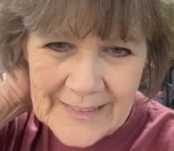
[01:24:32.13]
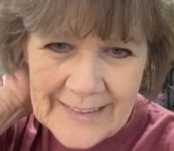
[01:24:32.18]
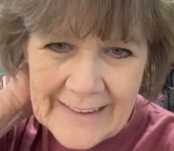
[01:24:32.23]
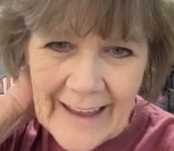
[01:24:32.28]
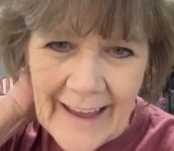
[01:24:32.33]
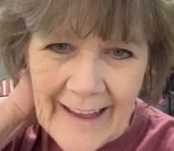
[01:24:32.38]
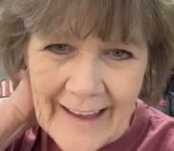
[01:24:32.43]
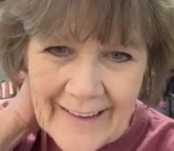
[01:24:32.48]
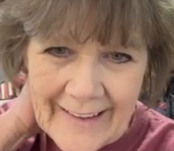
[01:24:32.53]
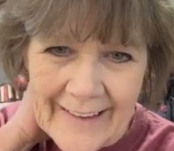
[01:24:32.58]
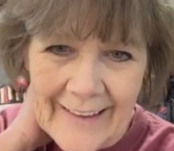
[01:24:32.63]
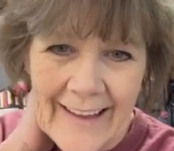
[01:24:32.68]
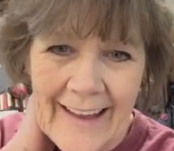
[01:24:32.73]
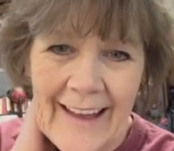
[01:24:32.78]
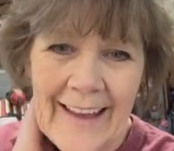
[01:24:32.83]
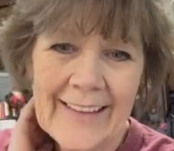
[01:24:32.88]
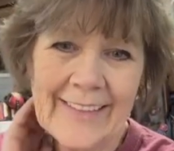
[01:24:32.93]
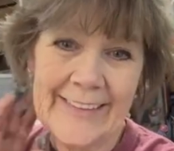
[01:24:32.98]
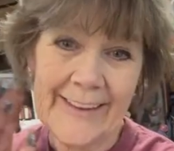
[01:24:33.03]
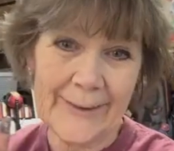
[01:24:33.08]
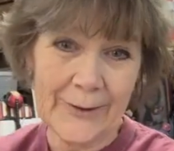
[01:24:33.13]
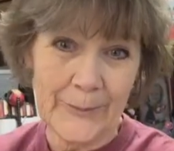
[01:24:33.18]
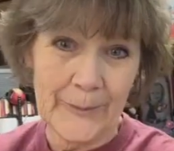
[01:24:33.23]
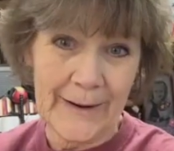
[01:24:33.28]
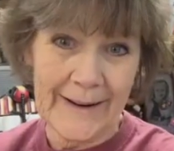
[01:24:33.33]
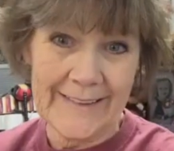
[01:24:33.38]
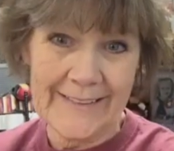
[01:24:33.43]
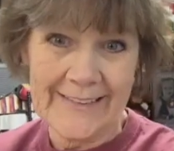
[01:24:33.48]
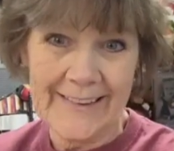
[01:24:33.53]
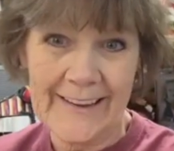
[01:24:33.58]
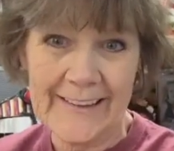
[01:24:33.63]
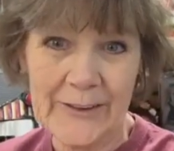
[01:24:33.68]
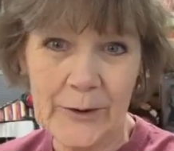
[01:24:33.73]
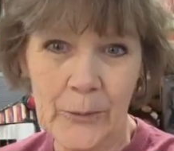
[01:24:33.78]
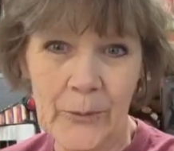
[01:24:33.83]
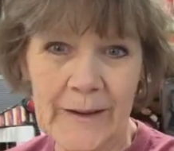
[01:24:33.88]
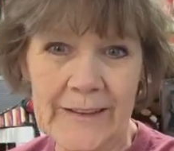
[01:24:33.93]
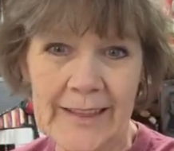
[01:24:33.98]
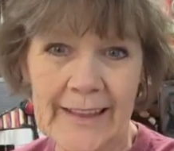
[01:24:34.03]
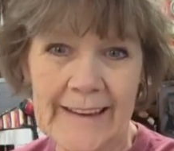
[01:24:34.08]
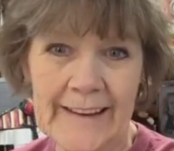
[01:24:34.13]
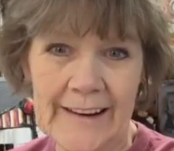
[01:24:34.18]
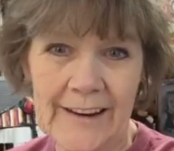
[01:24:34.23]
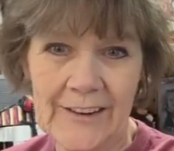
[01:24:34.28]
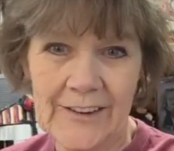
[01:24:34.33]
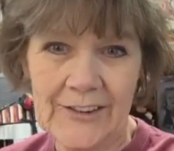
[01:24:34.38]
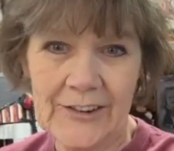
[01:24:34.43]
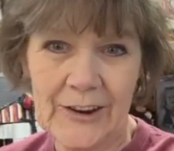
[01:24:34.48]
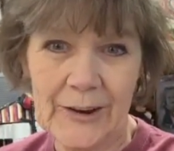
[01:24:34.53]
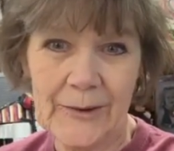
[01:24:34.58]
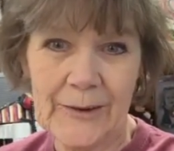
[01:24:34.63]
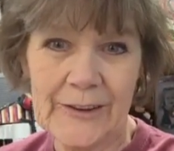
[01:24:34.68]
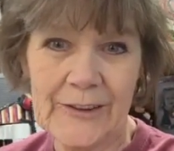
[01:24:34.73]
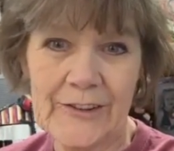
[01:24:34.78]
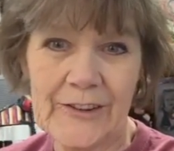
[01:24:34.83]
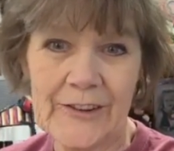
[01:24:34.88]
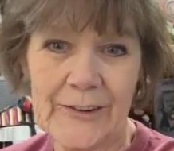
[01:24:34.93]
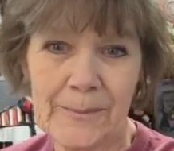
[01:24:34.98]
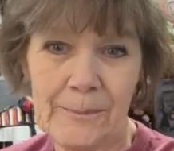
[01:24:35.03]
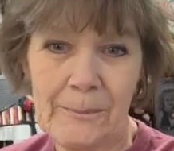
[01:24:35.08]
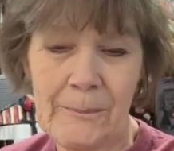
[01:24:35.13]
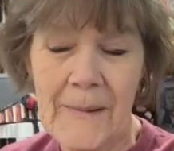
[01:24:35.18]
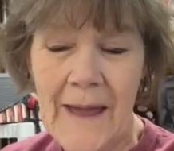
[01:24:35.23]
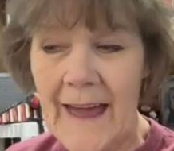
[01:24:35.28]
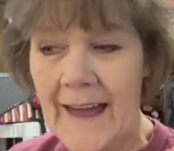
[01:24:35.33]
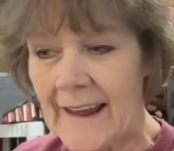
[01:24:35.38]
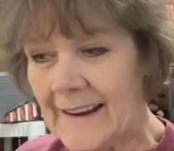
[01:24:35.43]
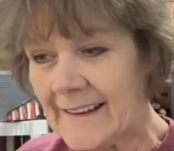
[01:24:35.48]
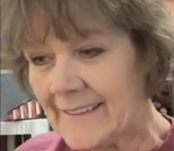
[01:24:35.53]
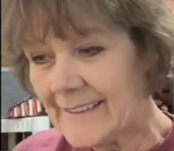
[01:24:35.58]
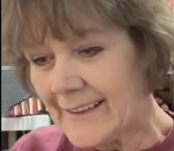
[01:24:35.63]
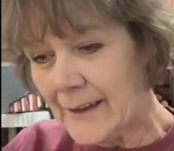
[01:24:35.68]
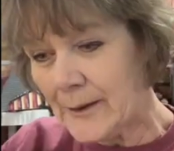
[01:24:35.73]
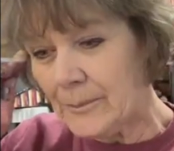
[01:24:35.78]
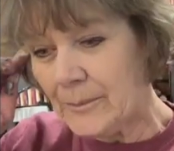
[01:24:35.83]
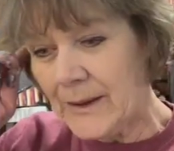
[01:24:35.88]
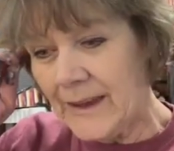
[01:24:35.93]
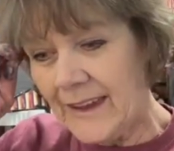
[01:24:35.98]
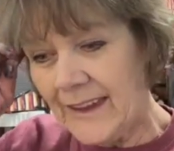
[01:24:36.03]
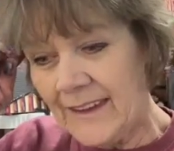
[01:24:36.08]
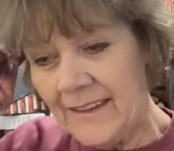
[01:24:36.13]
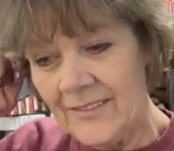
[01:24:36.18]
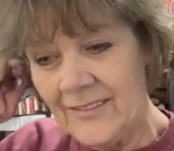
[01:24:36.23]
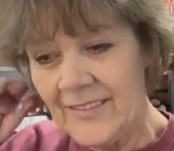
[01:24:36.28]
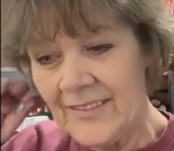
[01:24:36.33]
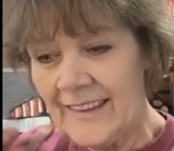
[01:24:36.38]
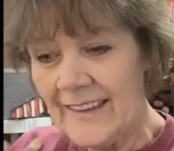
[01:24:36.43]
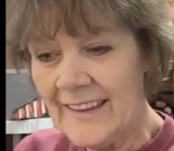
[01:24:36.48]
Yeah, that's what I said to one lady. She was just mad as could be.